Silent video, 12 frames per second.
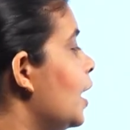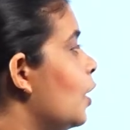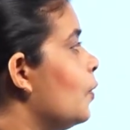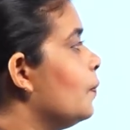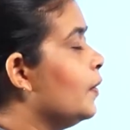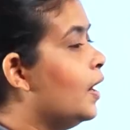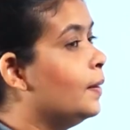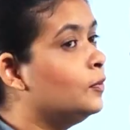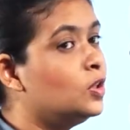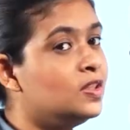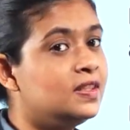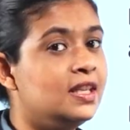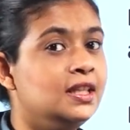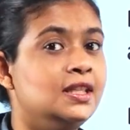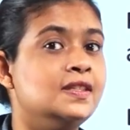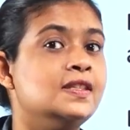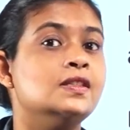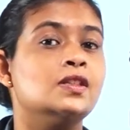Now, I'm not saying
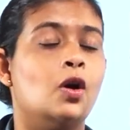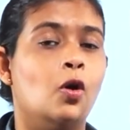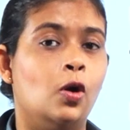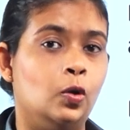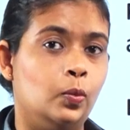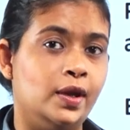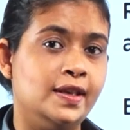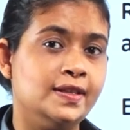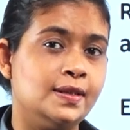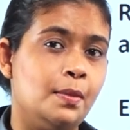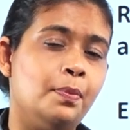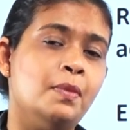this is always,